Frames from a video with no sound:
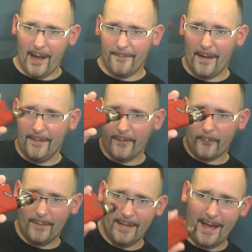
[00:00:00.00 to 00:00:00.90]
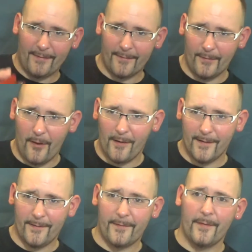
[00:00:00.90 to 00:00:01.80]
I find this one lasts the
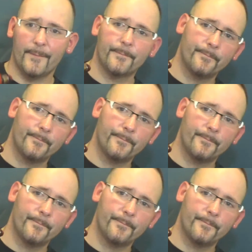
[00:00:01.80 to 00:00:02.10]
longest.